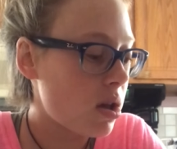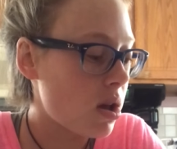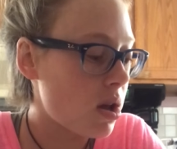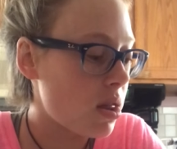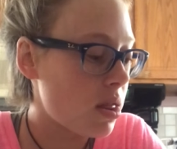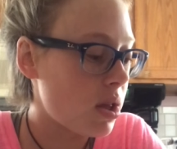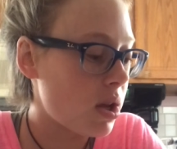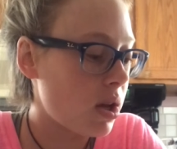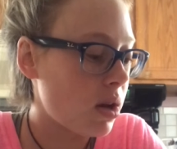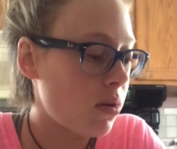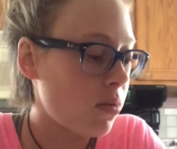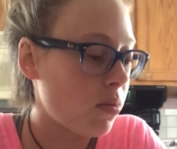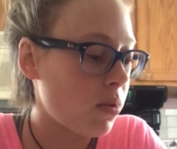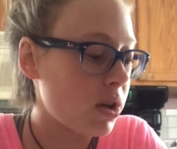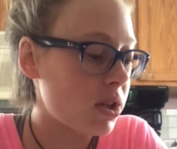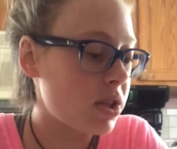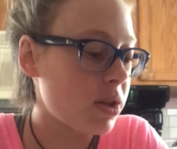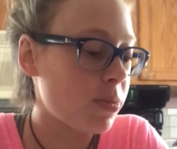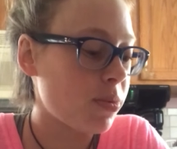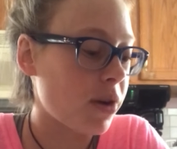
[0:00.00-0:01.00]
And then
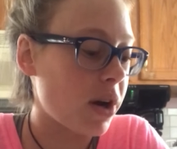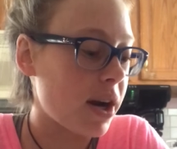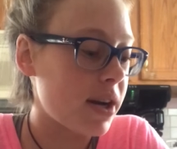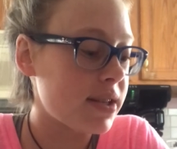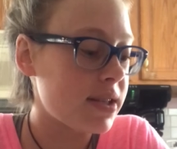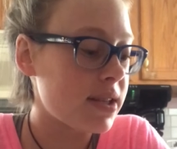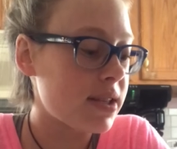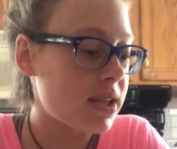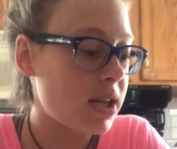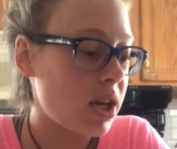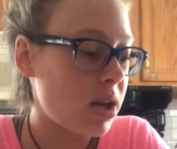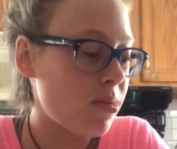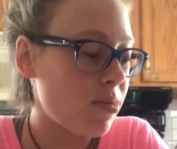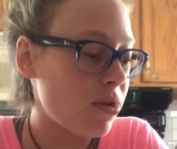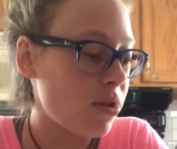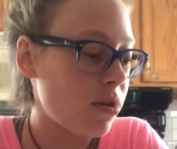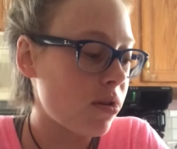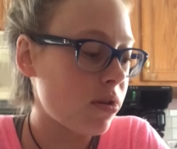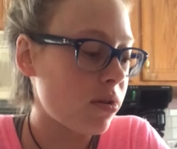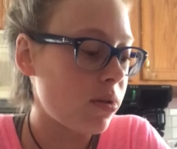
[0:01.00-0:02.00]
what surprises came
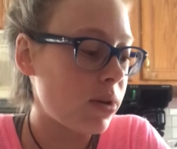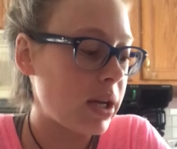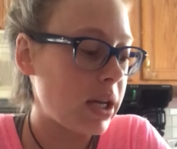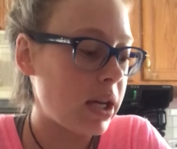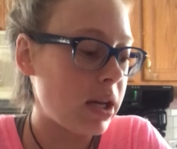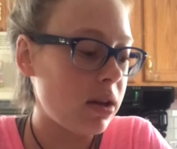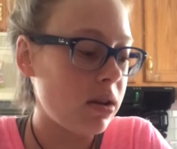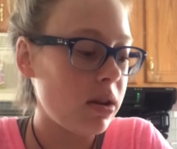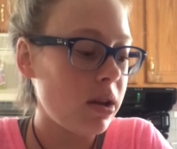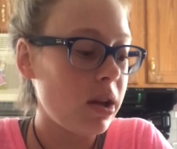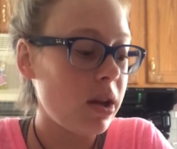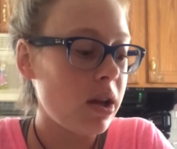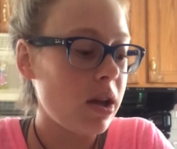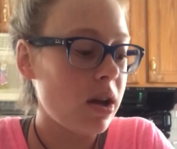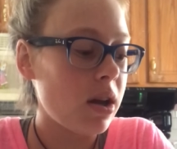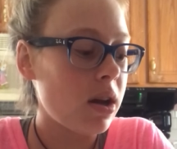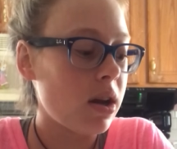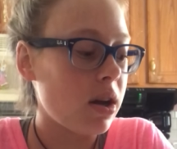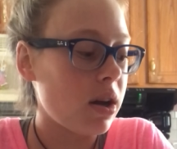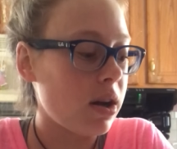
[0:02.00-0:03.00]
along the way,
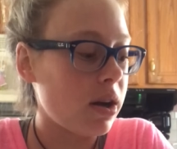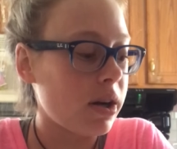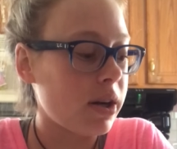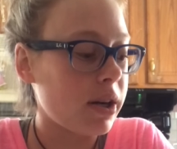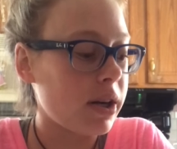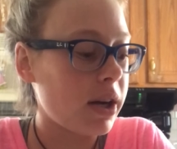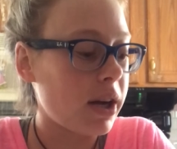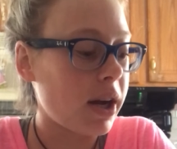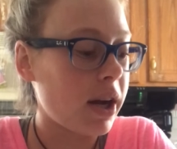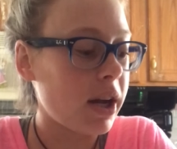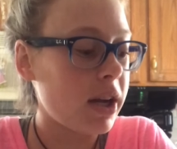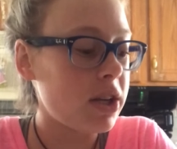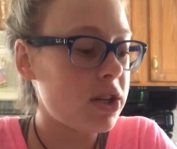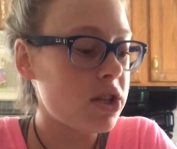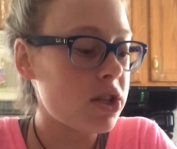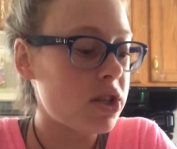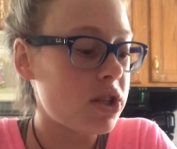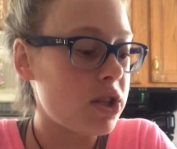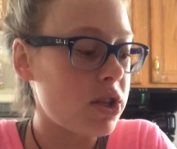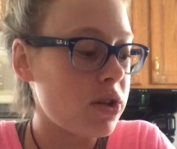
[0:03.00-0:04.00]
I
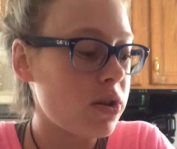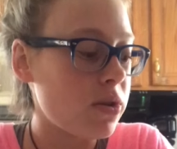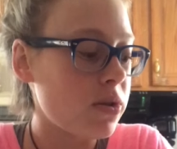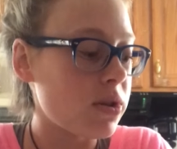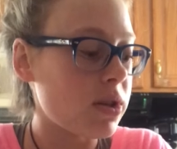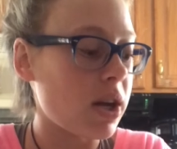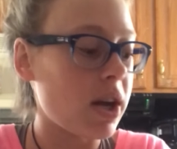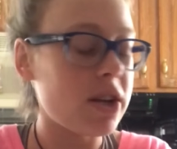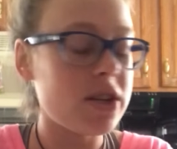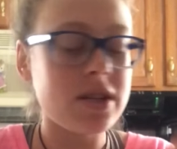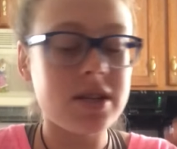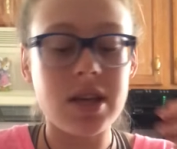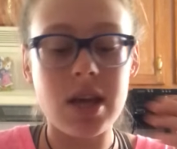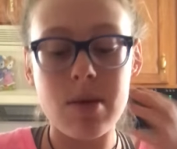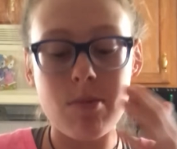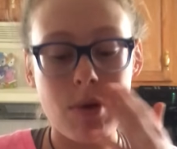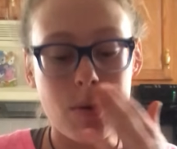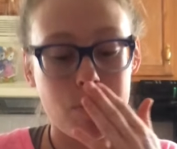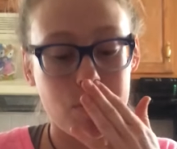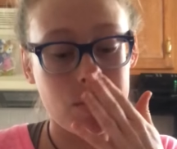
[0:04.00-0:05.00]
just
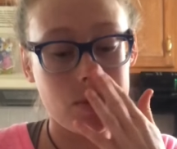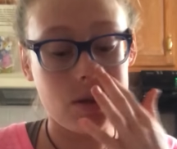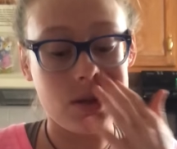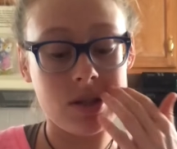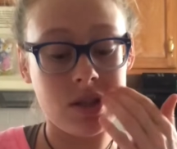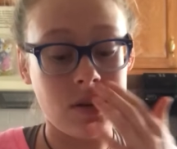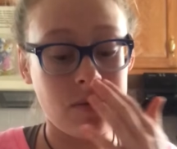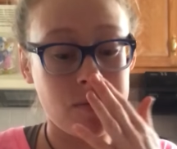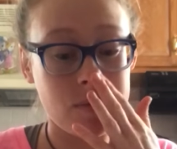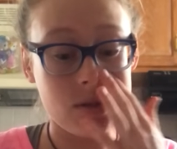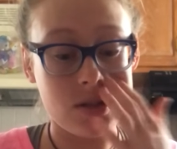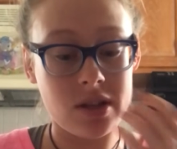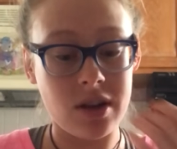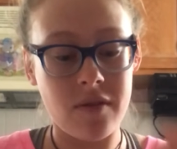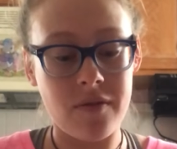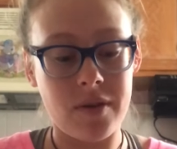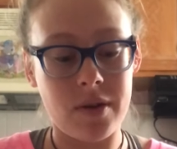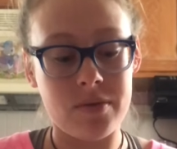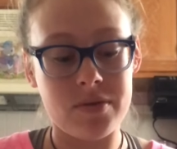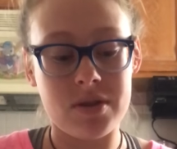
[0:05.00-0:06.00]
came up with different
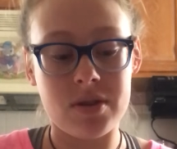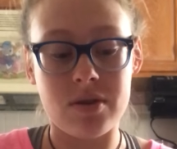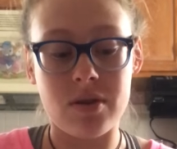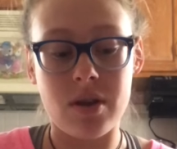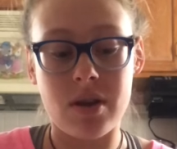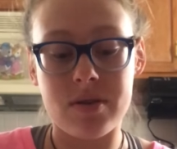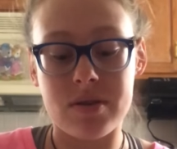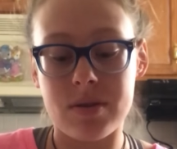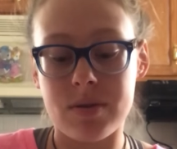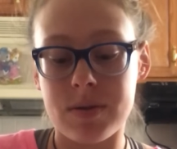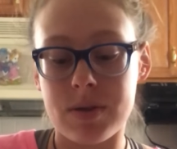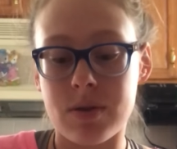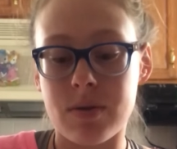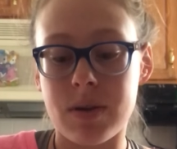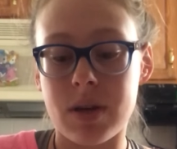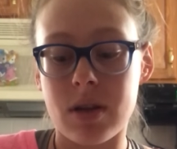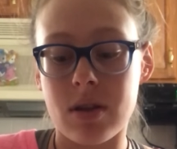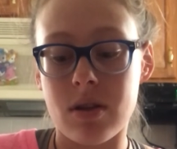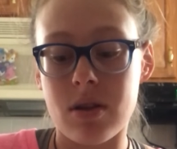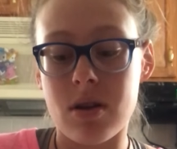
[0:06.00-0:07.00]
stuff as I was
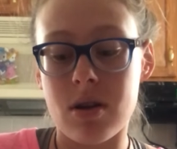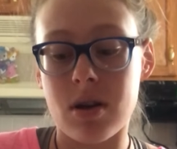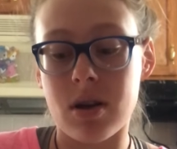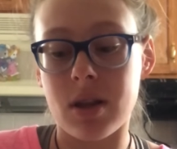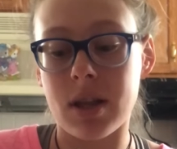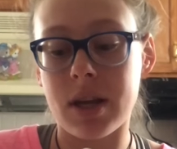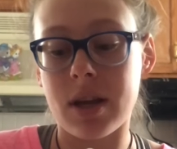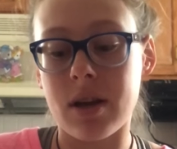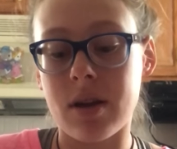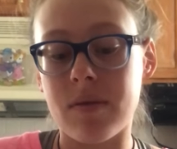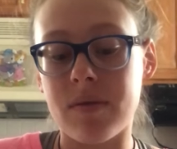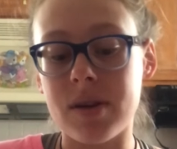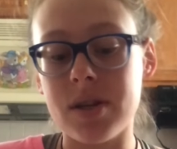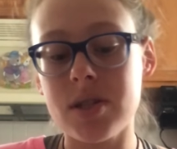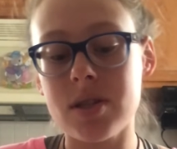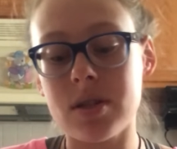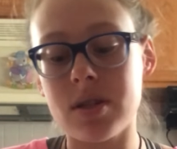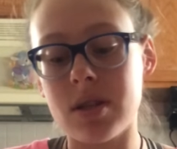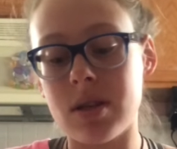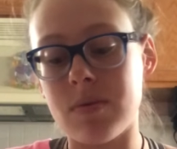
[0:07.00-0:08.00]
going along. Like I
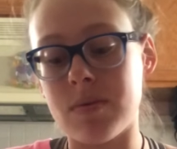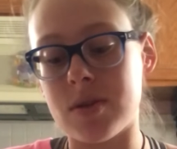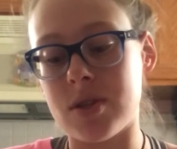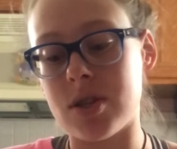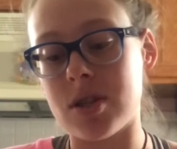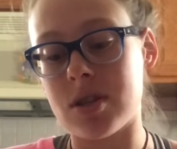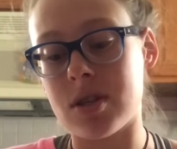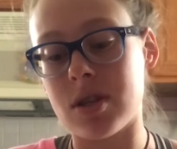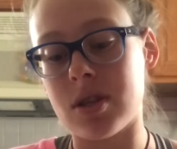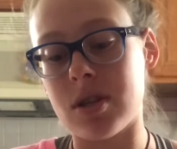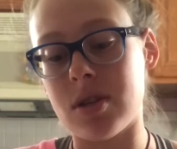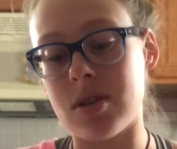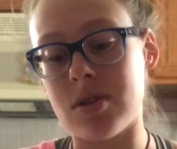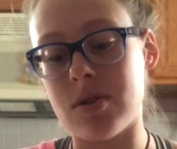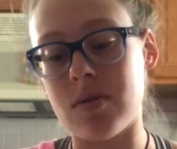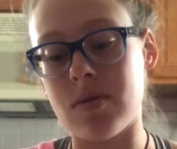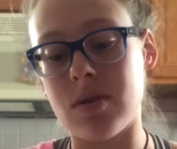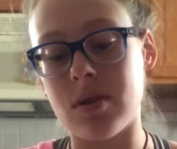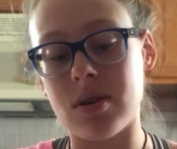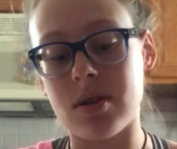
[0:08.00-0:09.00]
originally was just gonna
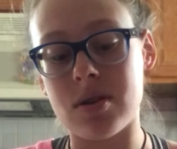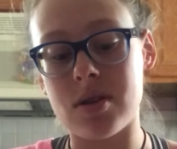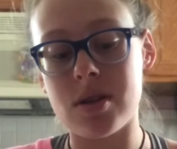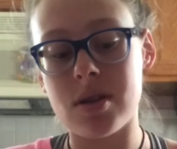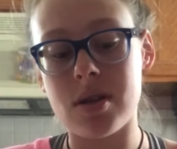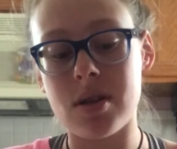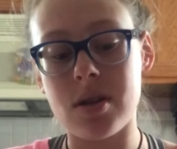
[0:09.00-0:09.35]
do the